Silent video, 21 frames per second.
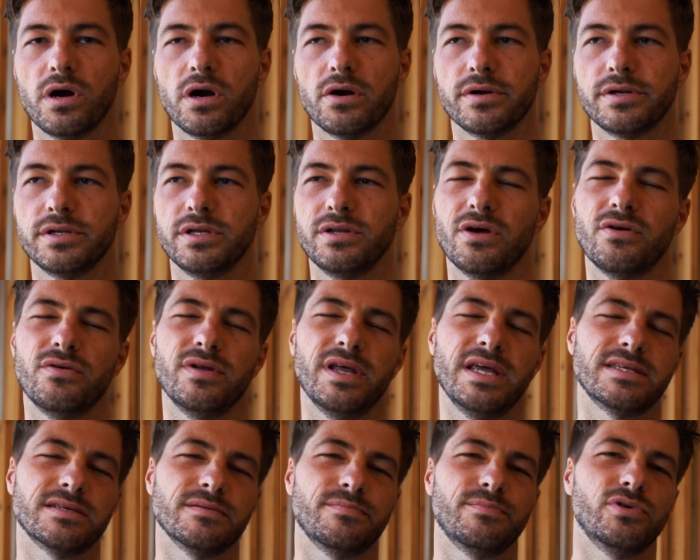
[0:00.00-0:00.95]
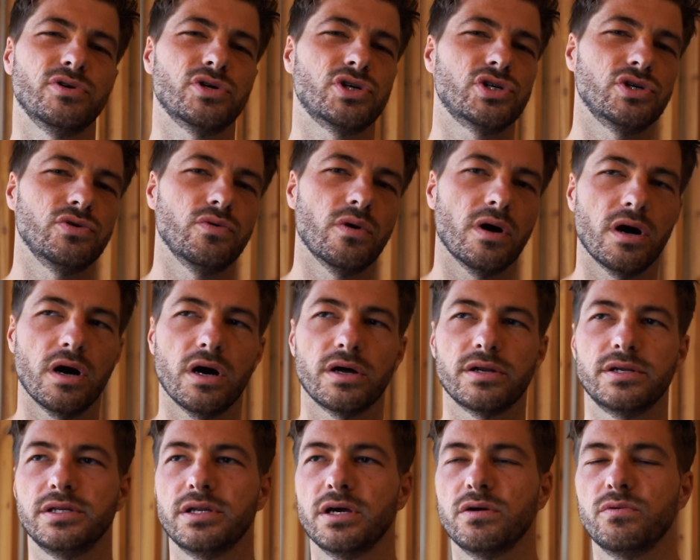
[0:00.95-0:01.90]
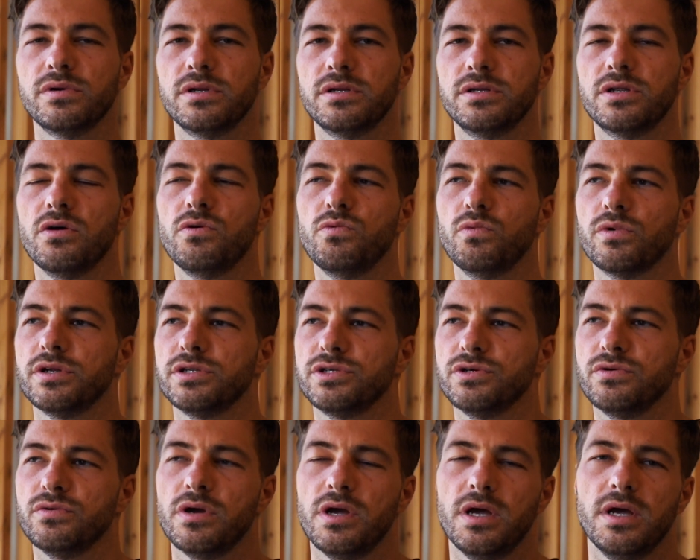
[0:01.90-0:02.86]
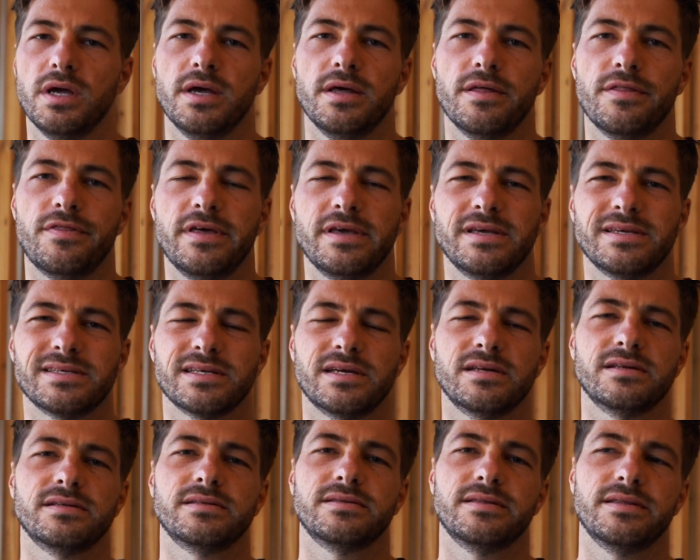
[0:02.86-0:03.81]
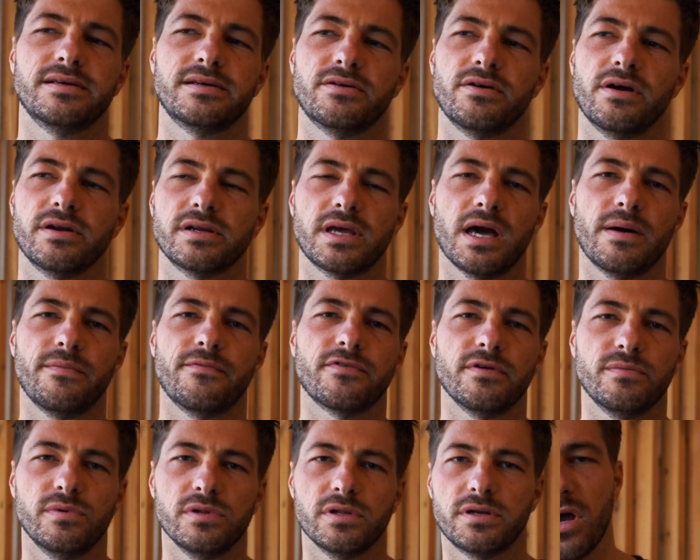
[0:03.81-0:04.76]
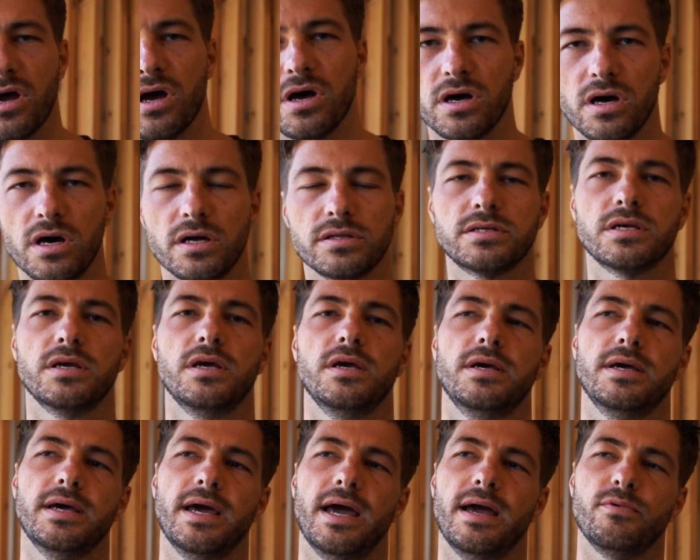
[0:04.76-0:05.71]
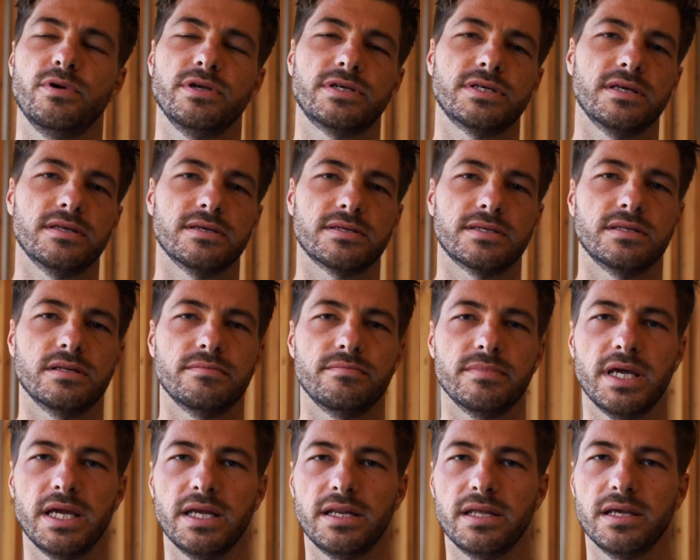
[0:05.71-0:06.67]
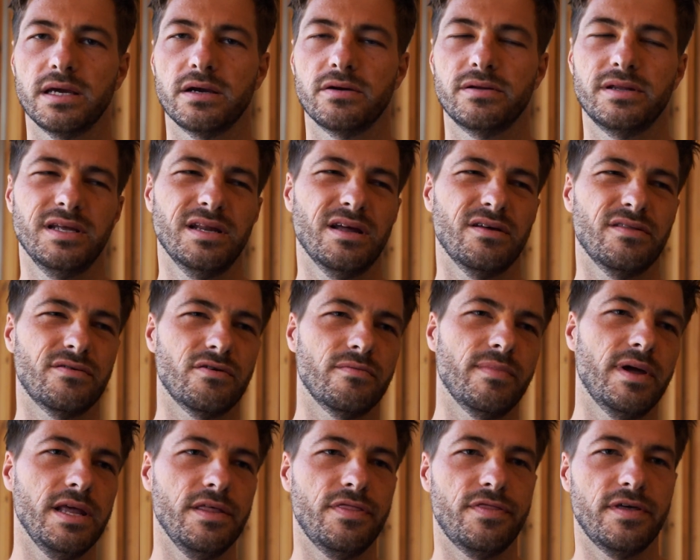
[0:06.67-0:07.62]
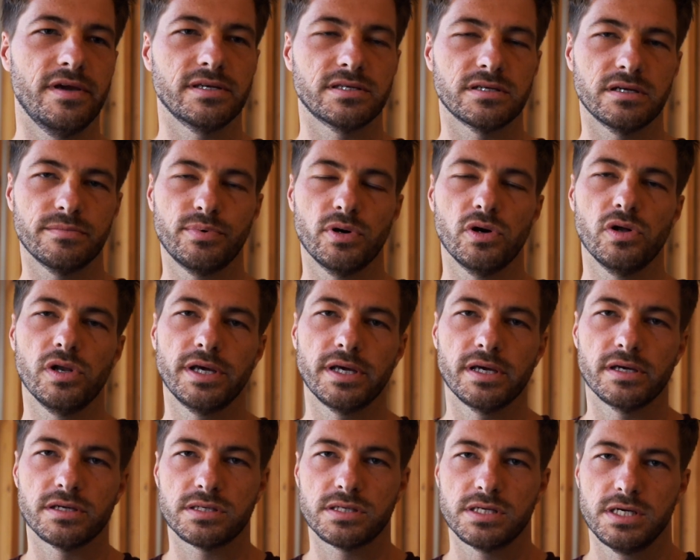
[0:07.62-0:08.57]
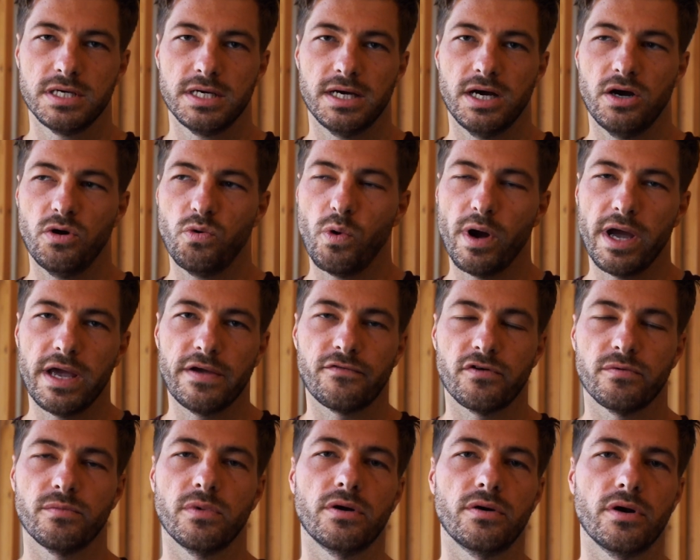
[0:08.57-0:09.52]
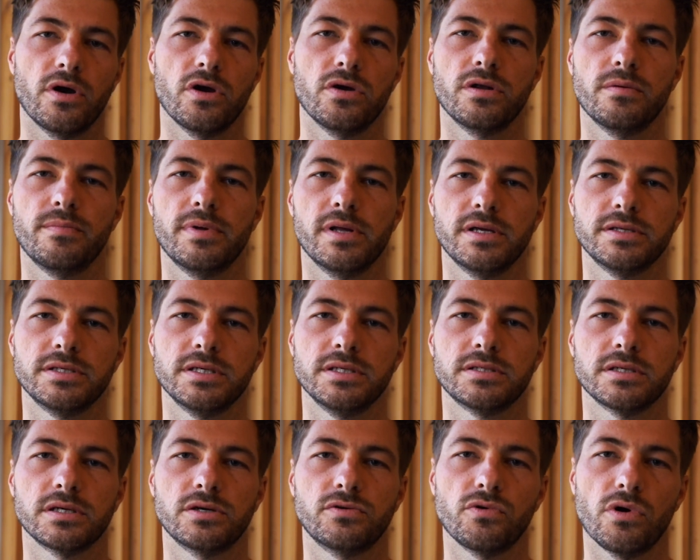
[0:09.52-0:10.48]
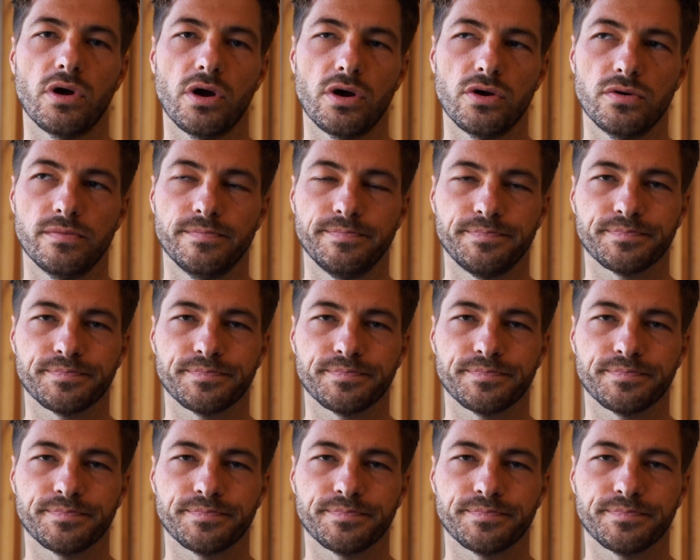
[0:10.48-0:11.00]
are and you don't need to push too hard and you don't want to do things that are uncomfortable and hurt. And we see this in the media, and there are many things that are pulling us away from our own ability to grow.